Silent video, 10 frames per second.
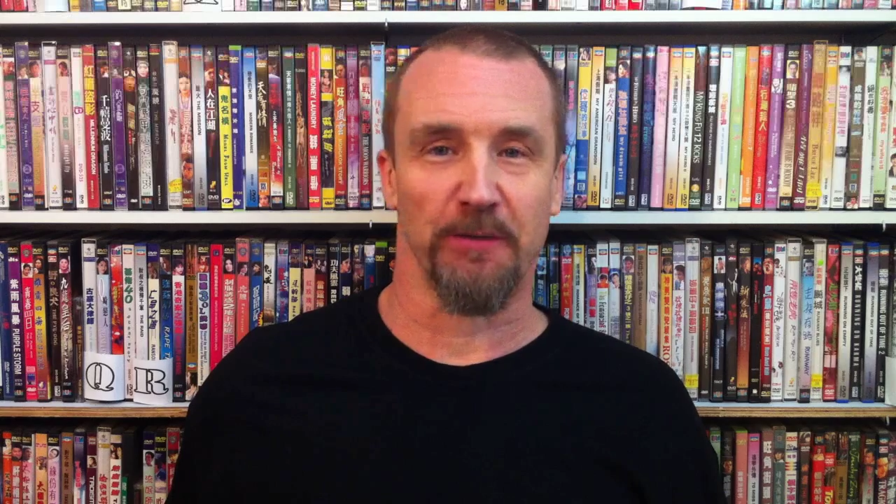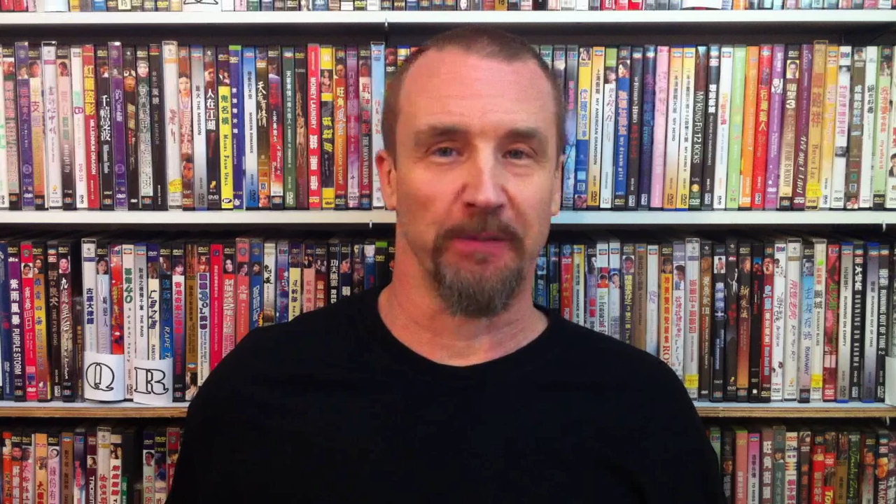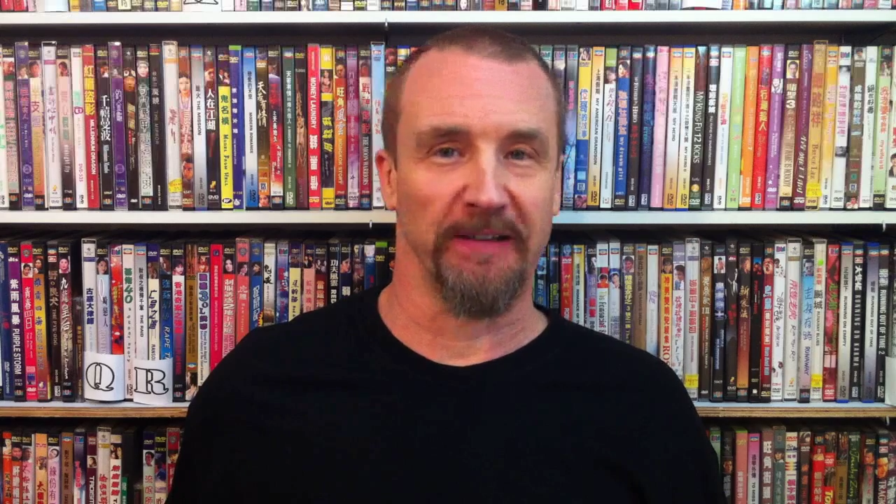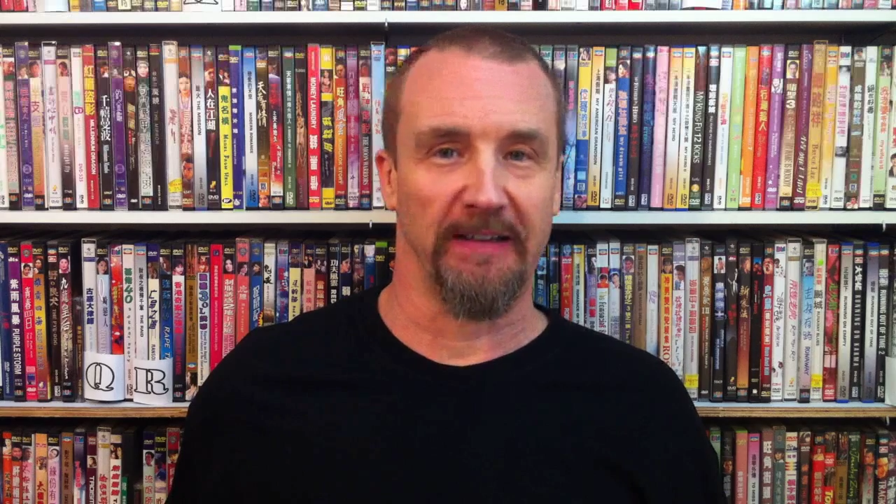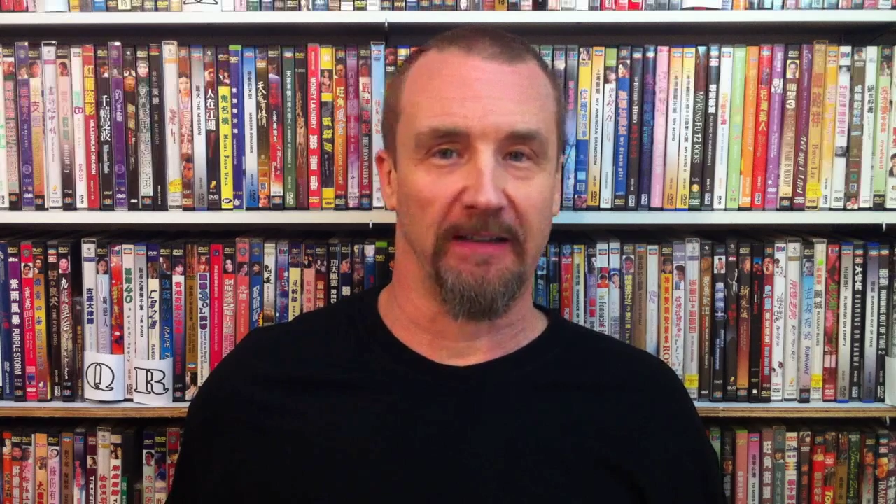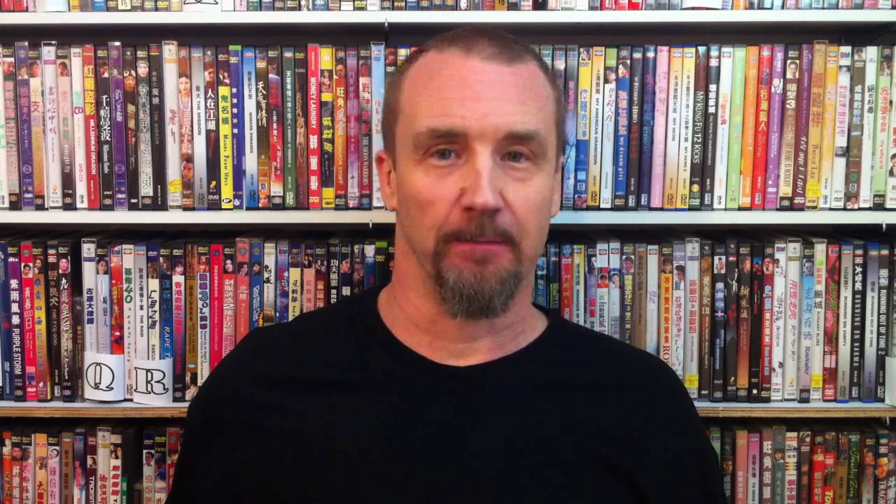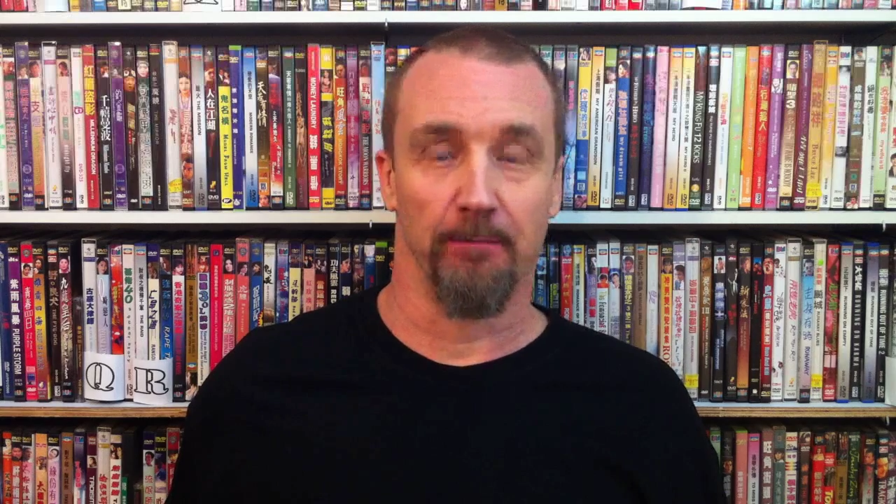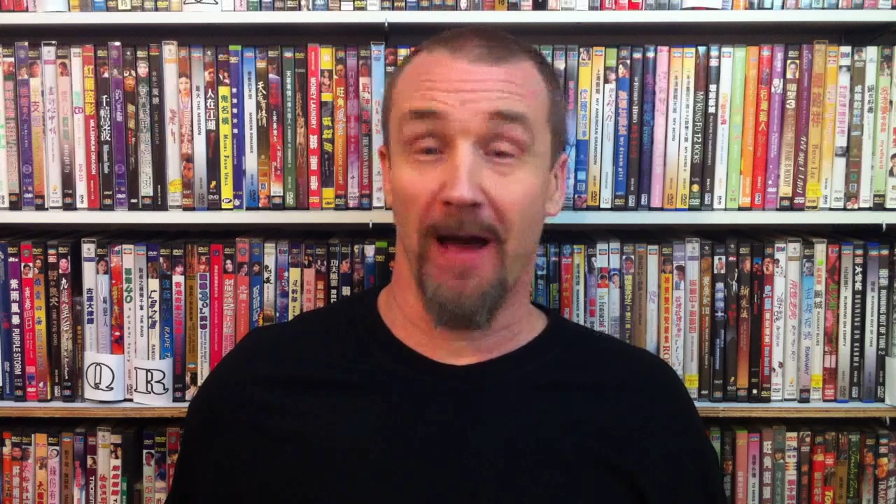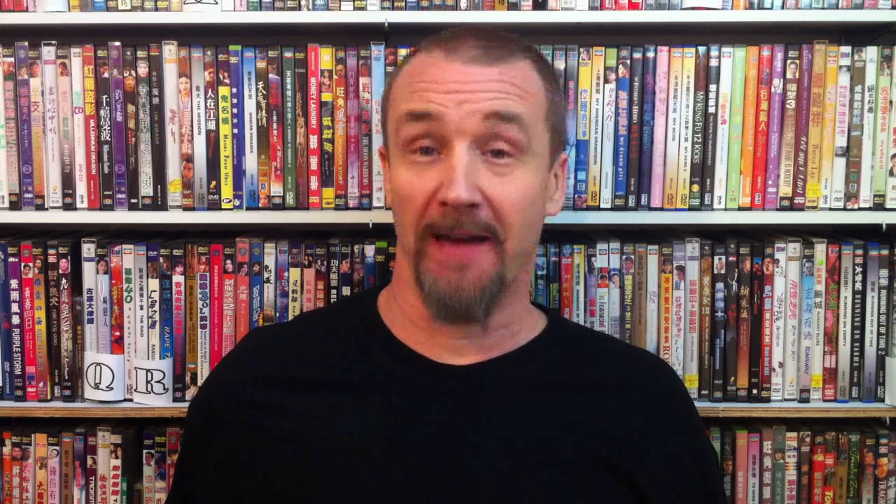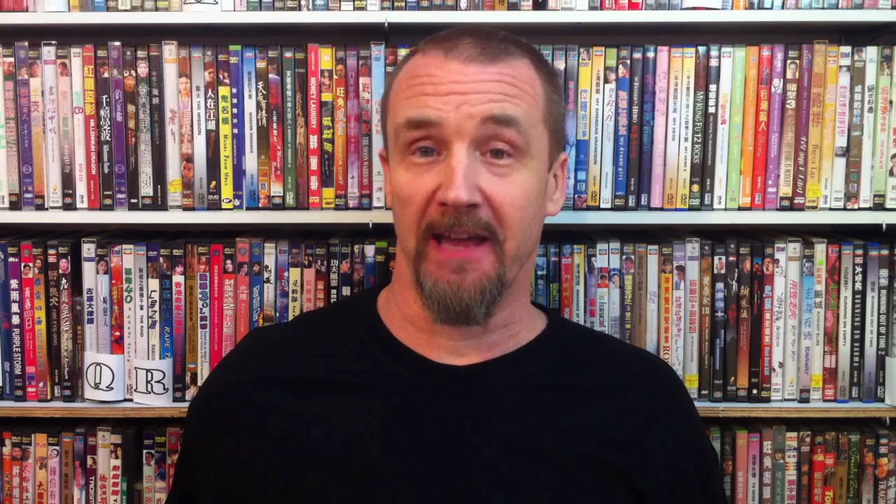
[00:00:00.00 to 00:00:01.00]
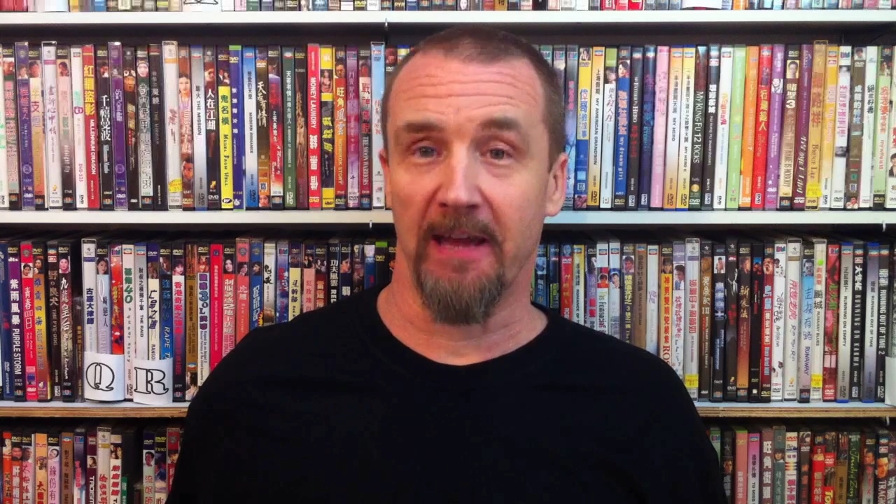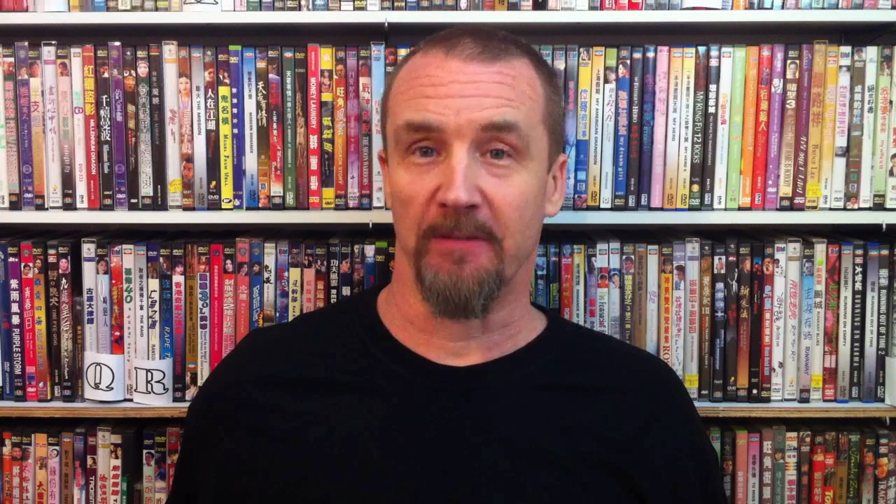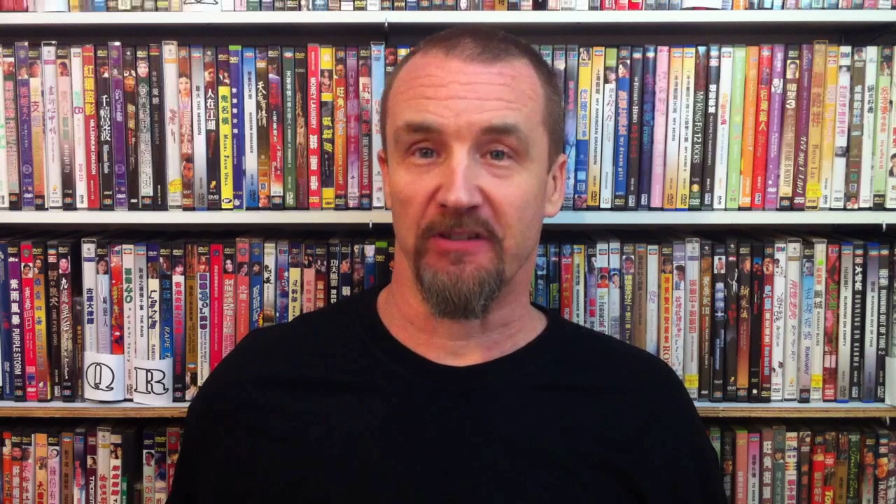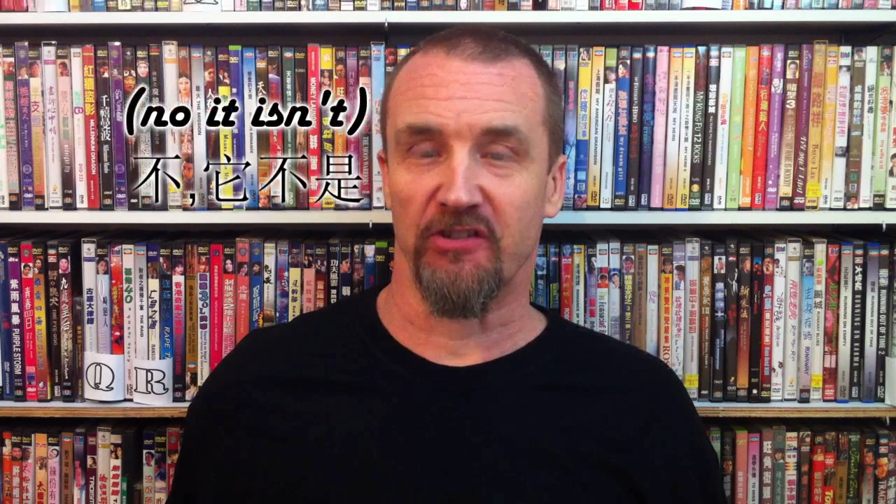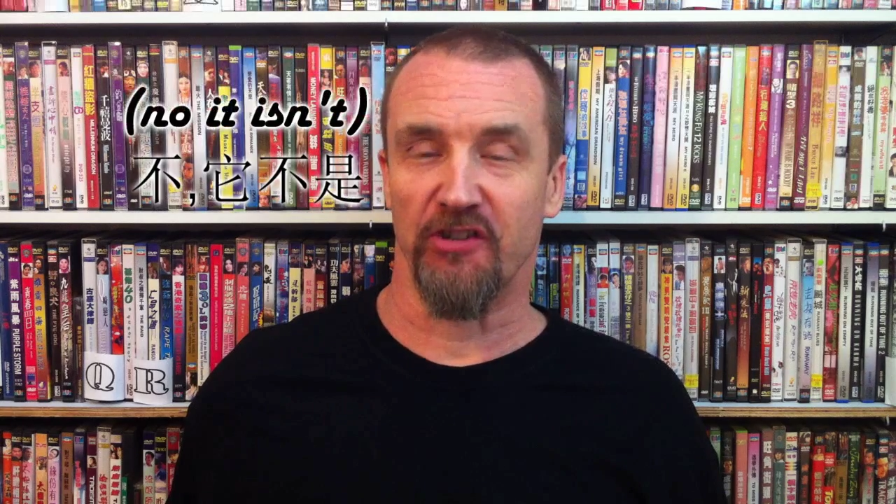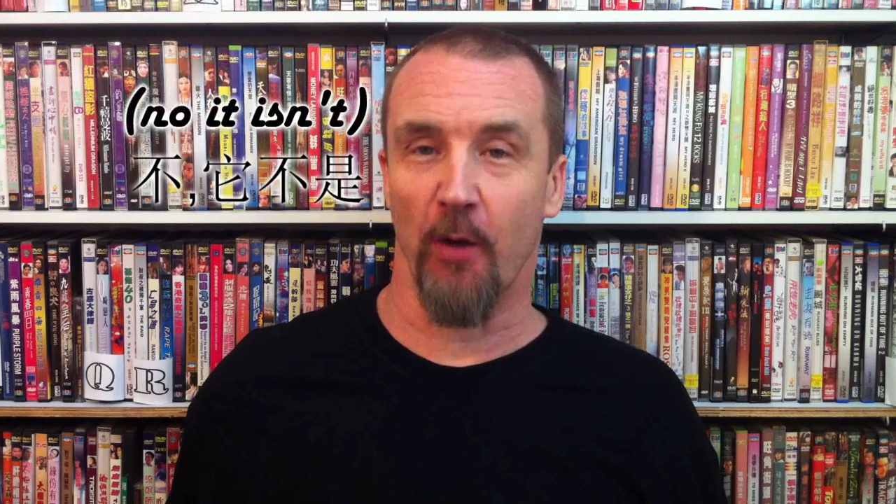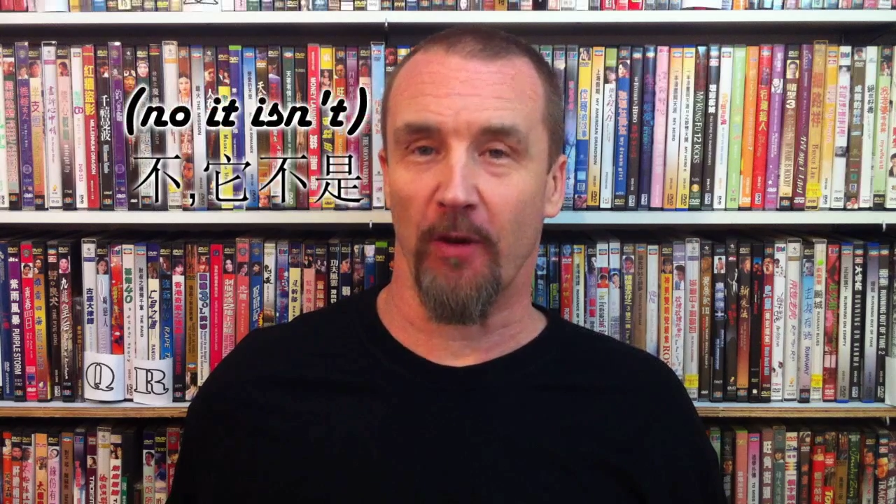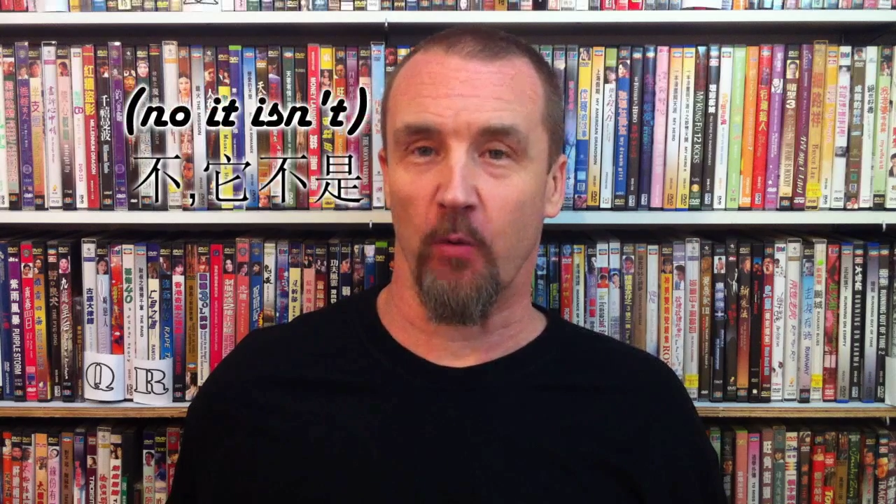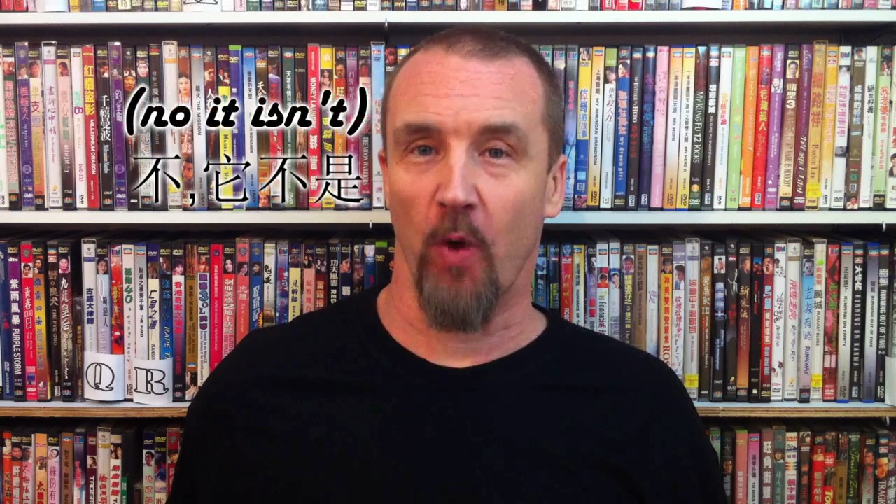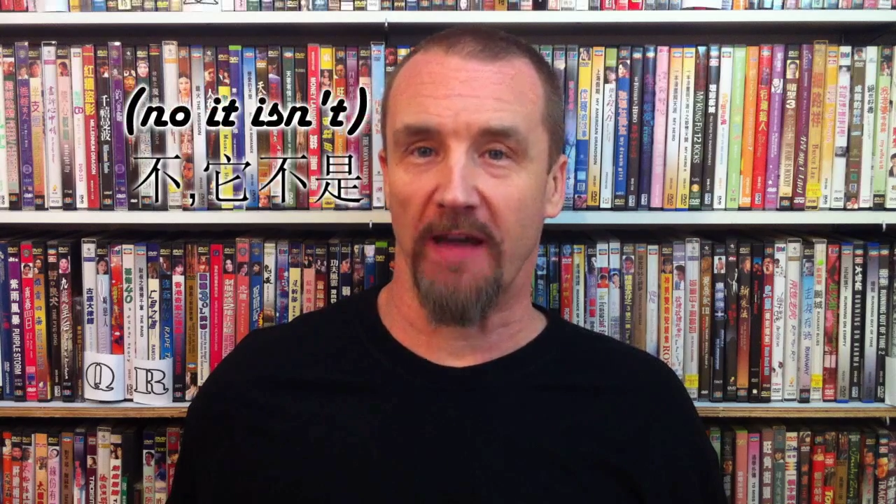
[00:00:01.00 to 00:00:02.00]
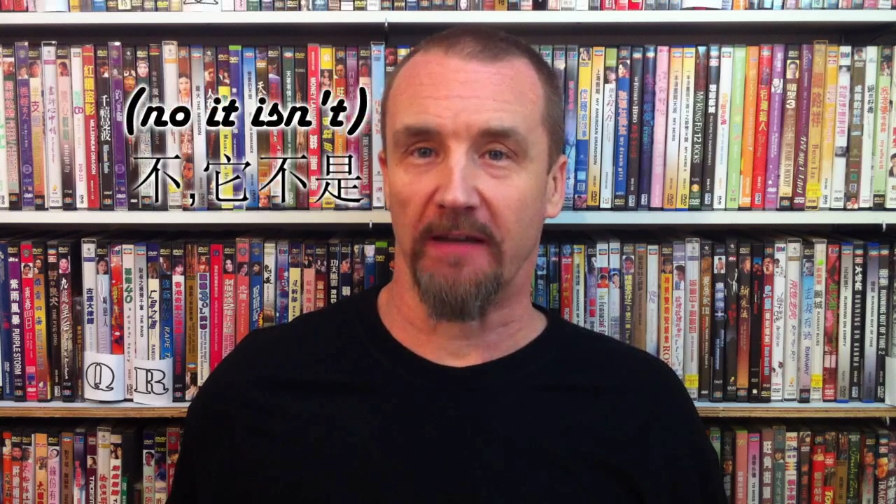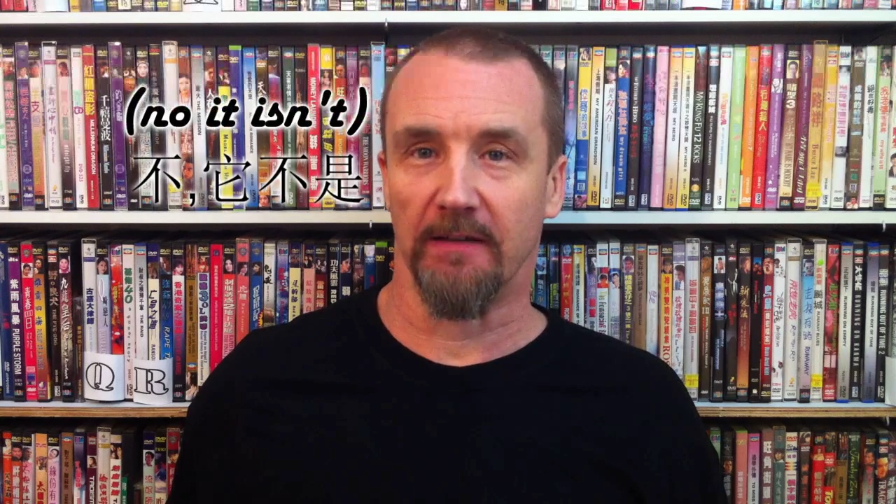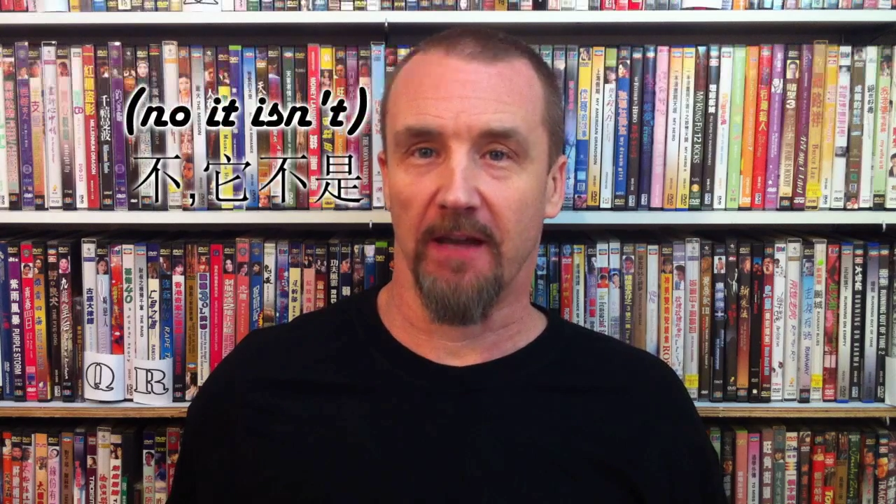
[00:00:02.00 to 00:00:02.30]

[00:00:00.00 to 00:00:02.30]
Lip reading: Spleen. My name is Snowy White,